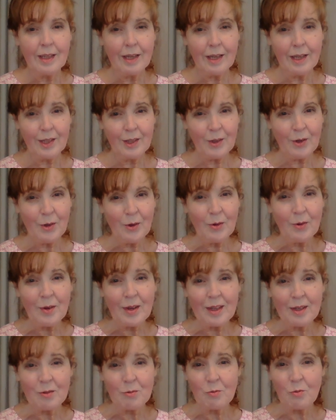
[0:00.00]
Hello
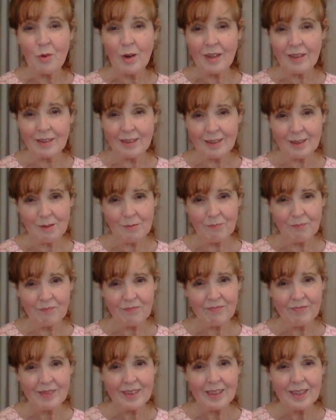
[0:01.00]
and welcome.
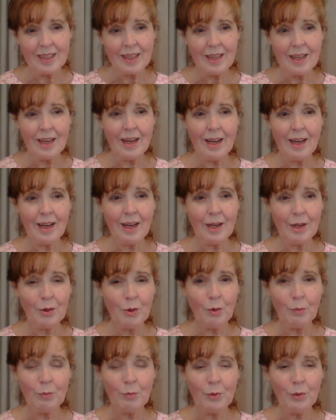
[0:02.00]
I
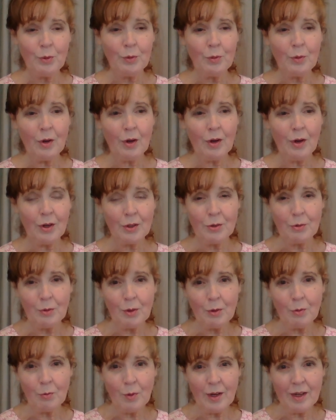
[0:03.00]
hope you are
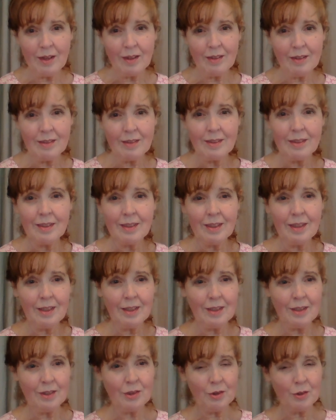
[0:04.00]
doing well
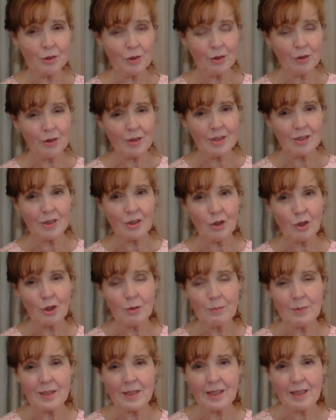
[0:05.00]
in your current
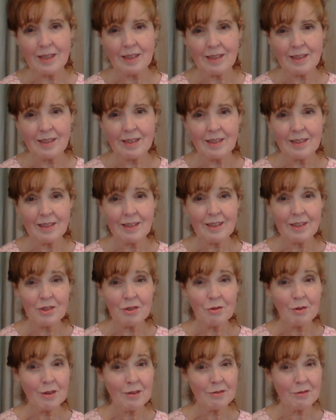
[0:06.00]
circumstances and that
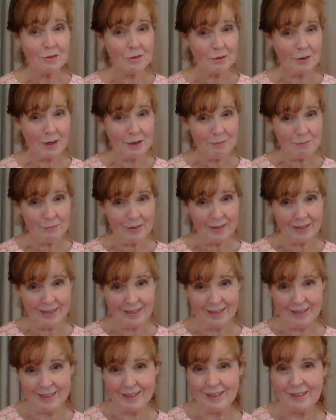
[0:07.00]
you have great
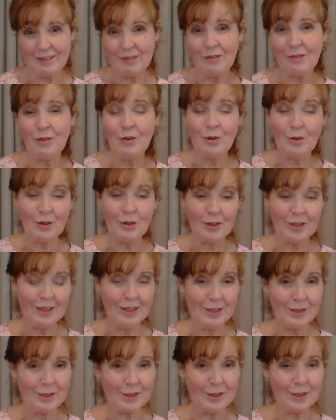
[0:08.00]
plans for
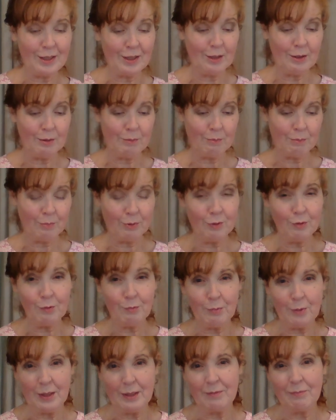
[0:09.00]
its
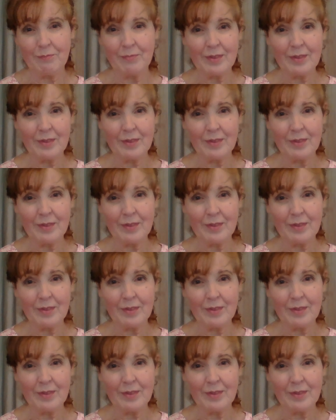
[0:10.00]
improvement,